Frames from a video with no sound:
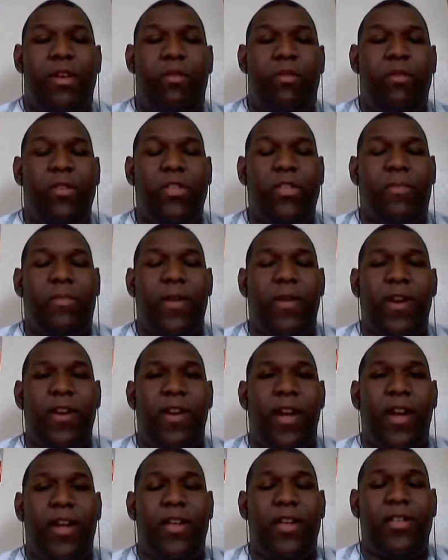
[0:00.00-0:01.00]
which is pretty
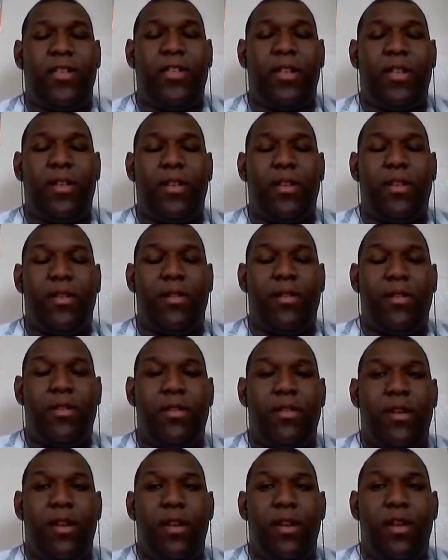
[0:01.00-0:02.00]
nice.
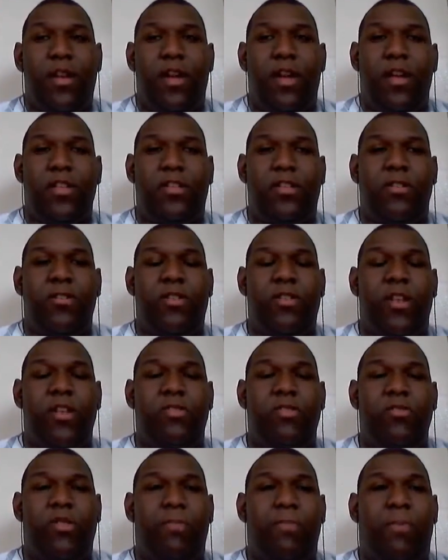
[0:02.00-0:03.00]
All right, so he's
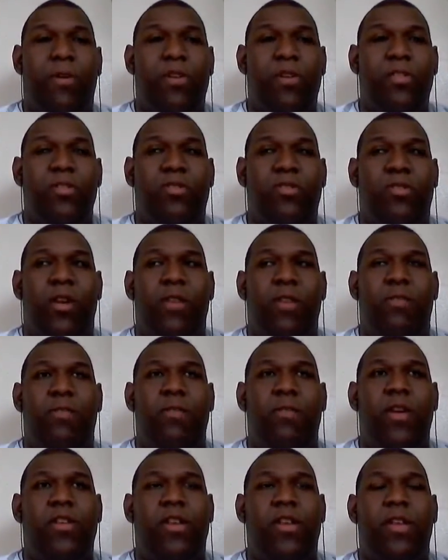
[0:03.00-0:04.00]
going to do some personal training
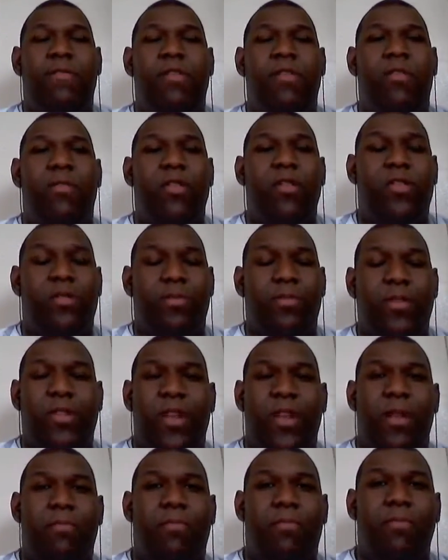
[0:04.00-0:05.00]
with Whis, even going Super
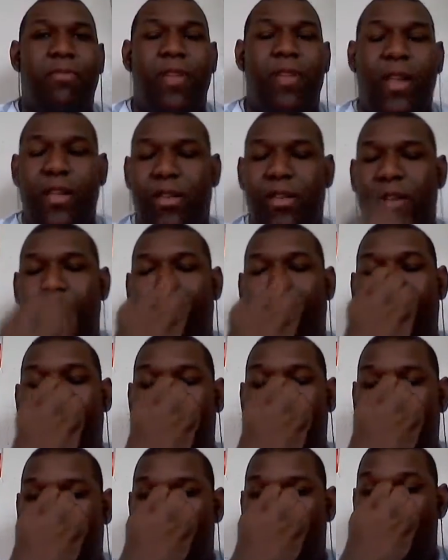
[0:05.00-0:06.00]
Saiyan Blue. That's good for
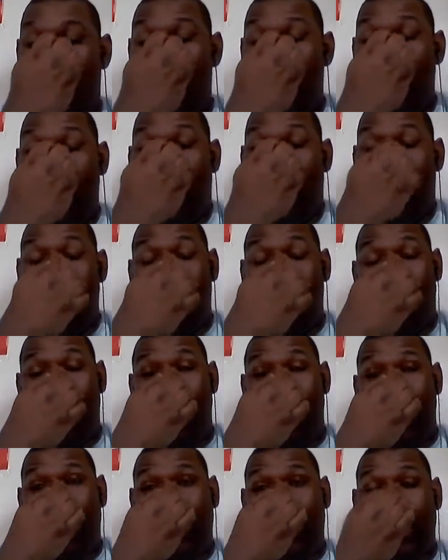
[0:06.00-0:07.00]
Goku.
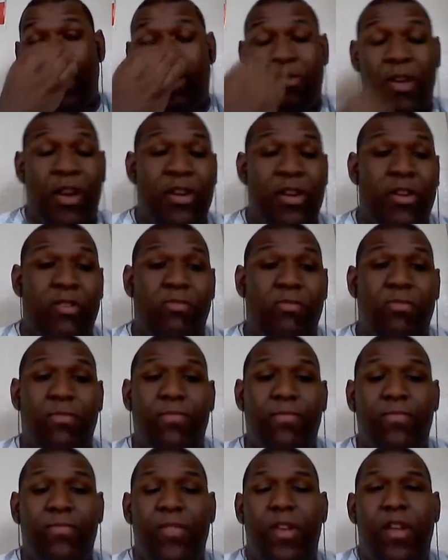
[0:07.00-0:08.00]
Everybody else is trying to do,
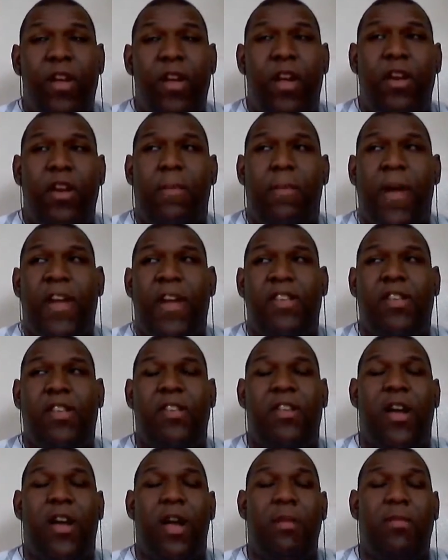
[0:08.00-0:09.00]
trying to pass
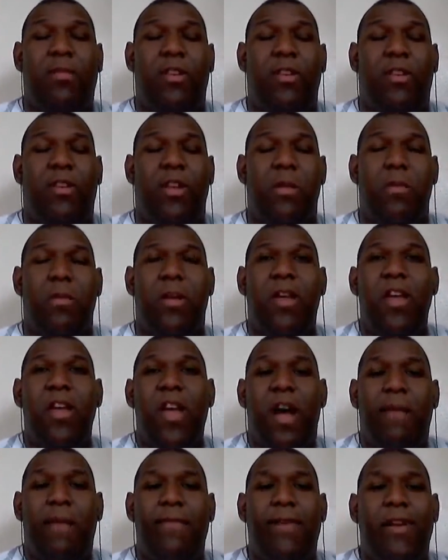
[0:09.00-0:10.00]
the time to the tournament.
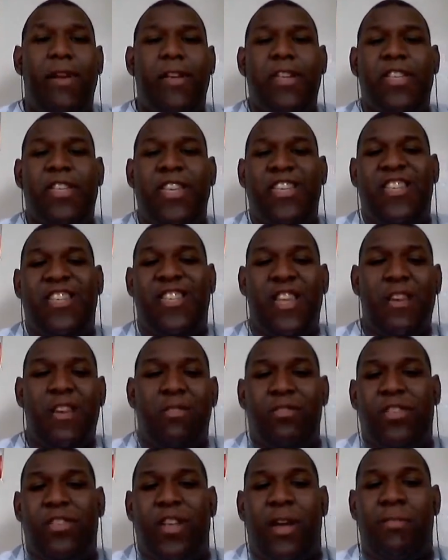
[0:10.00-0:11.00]
How we get to see
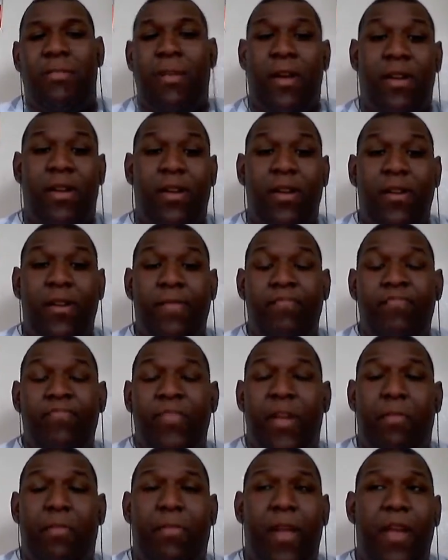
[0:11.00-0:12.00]
Zen-Oh-sama
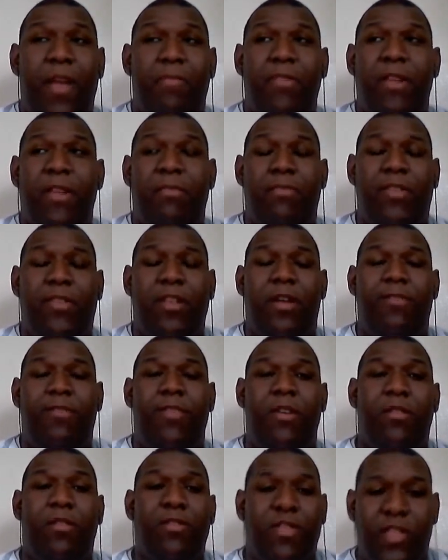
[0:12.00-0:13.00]
playing with himself.
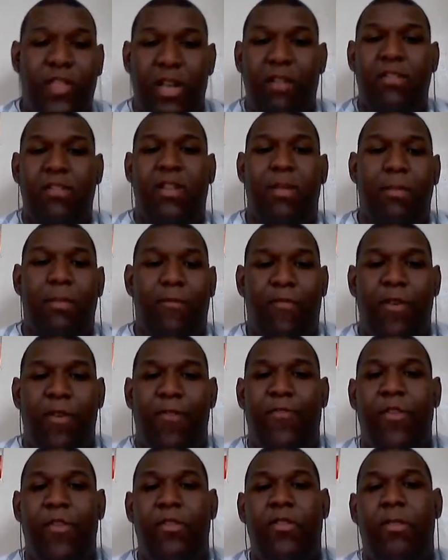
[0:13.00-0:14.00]
You know, Zen-Oh-sama from
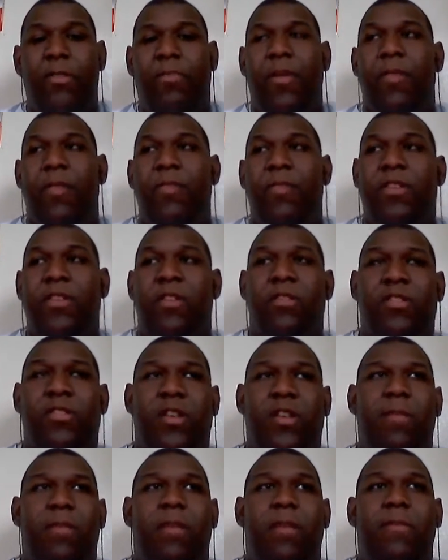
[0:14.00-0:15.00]
the future playing with
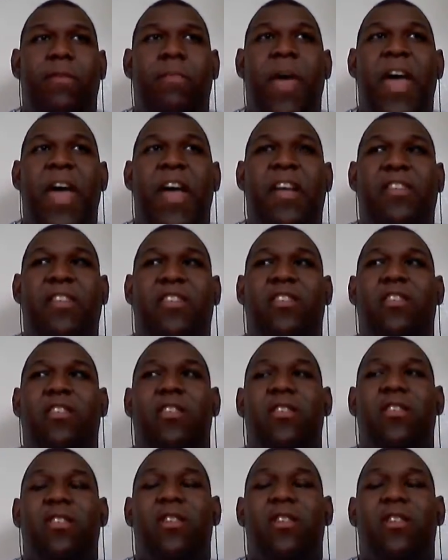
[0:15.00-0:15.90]
Zen-Oh-sama of the past.